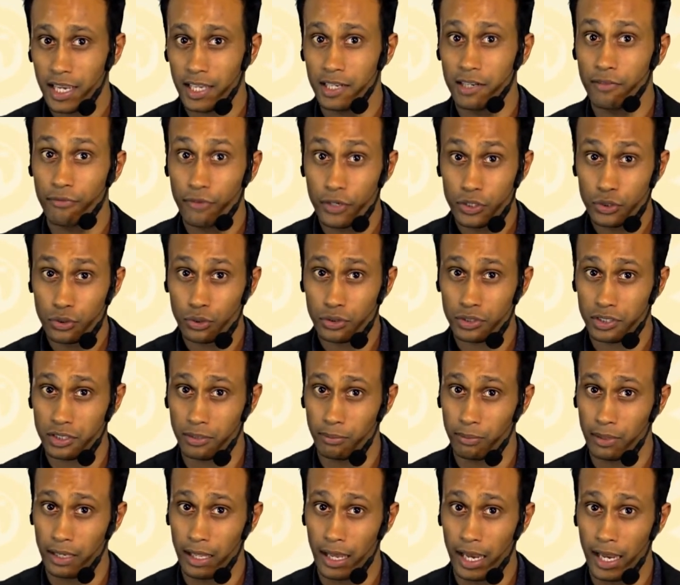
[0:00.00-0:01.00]
Individual
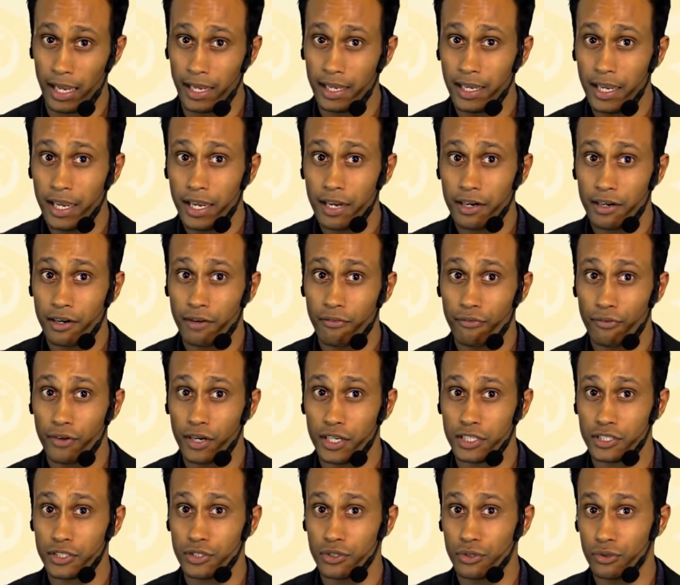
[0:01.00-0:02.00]
supply
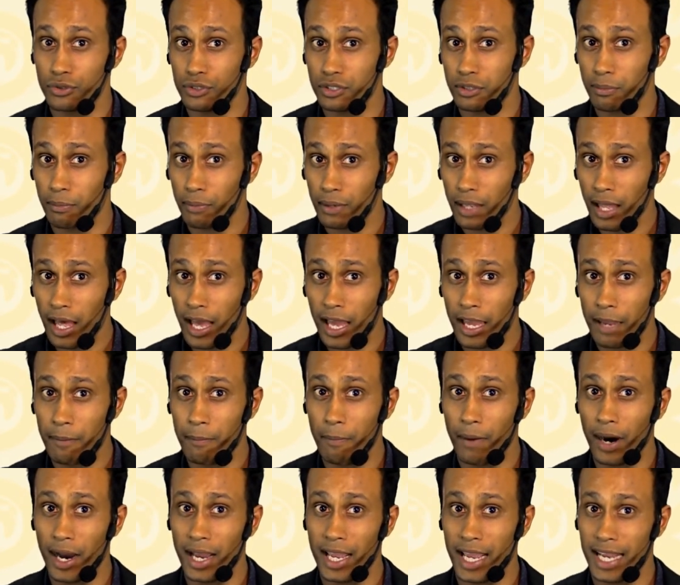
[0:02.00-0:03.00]
refers to supply
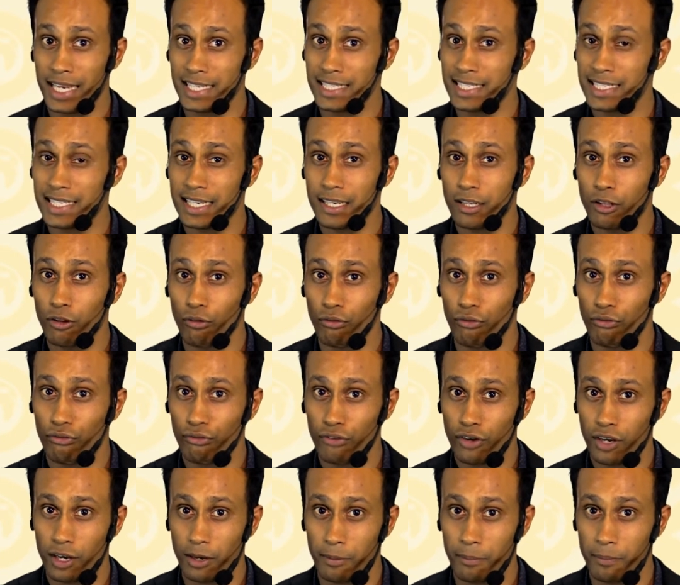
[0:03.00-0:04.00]
by a single
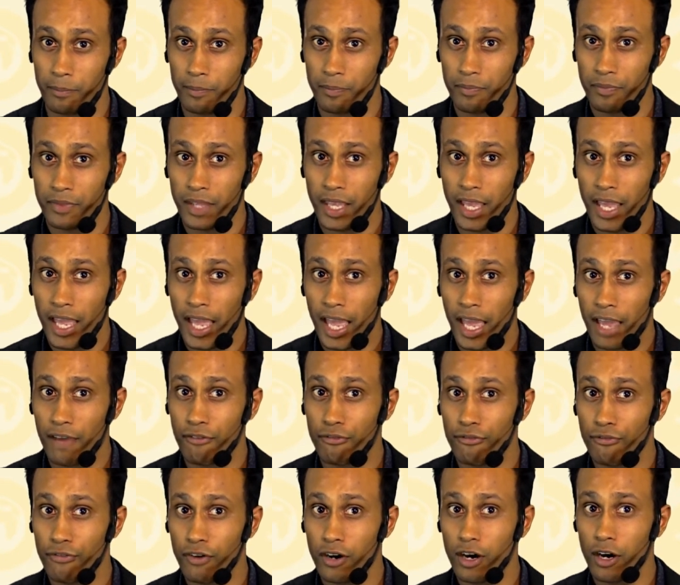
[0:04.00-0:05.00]
firm.
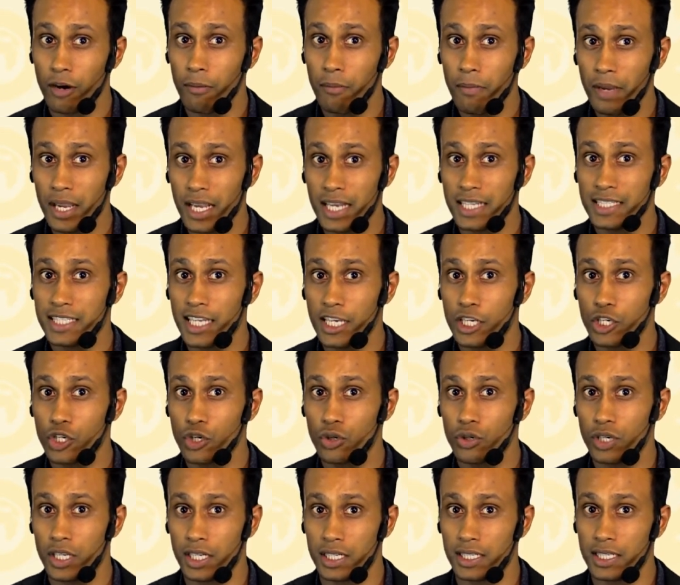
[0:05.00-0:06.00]
A firm is a
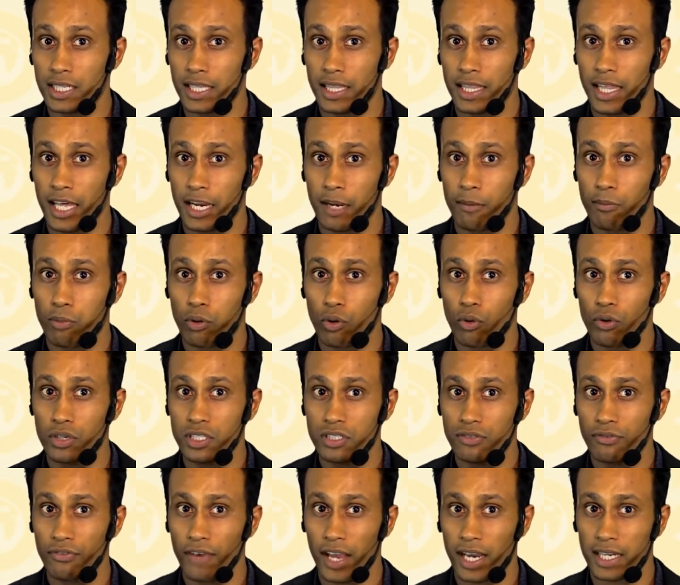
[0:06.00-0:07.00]
unit that
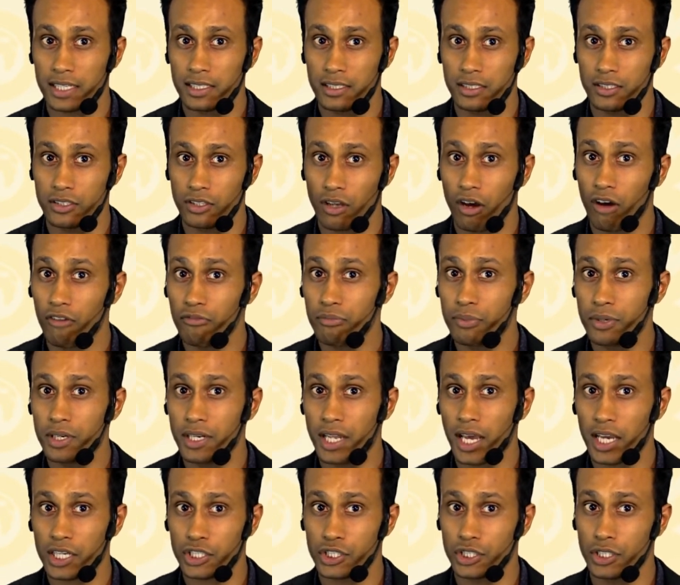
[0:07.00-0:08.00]
employs factors of
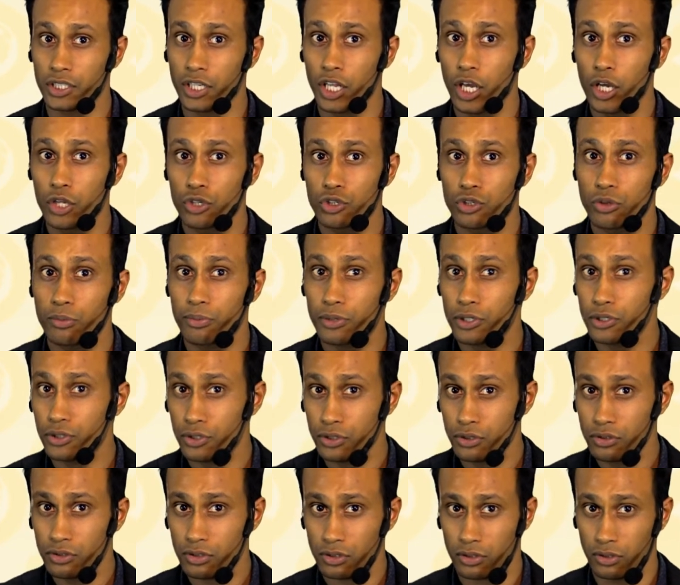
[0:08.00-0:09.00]
production to
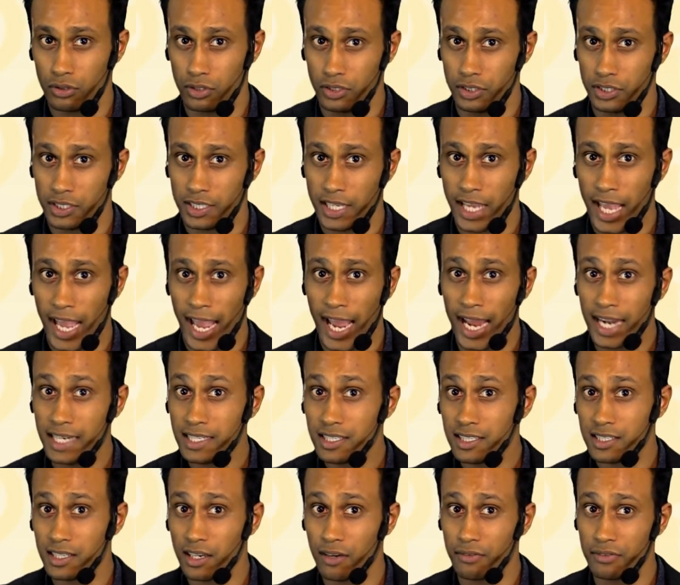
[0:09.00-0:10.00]
produce goods
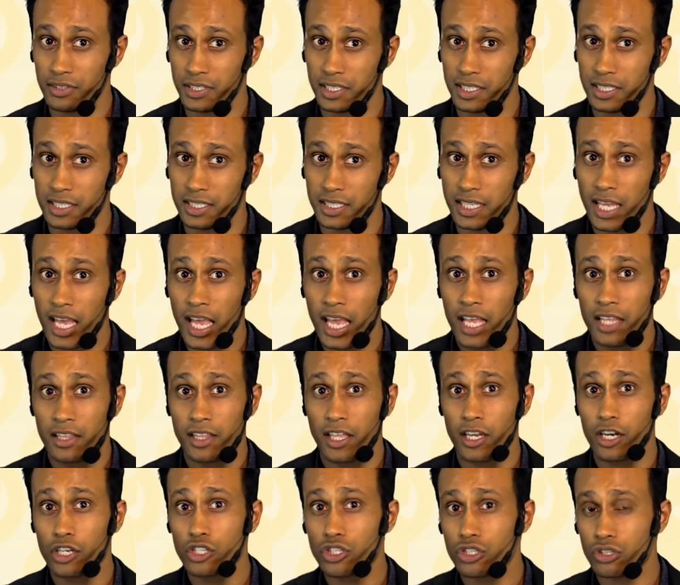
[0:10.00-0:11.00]
and services
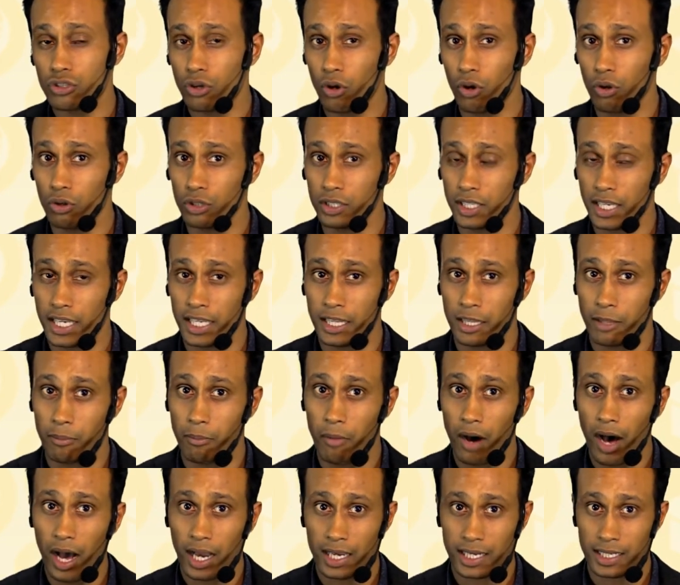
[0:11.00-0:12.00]
that are sold in the
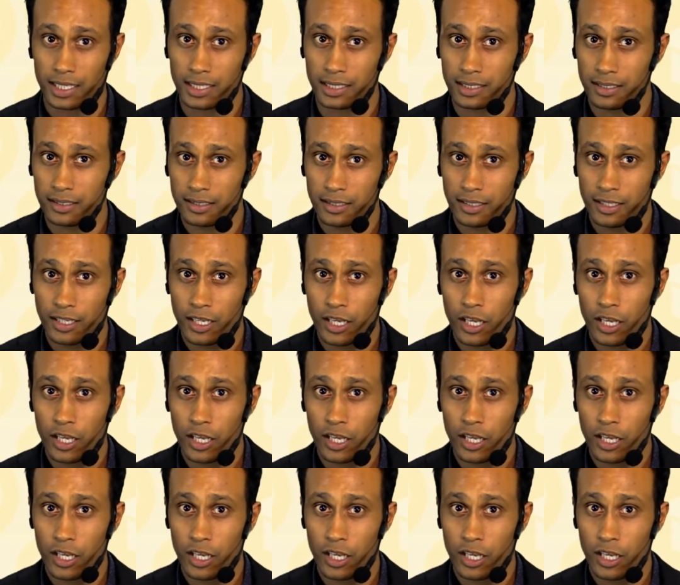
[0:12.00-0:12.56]
market.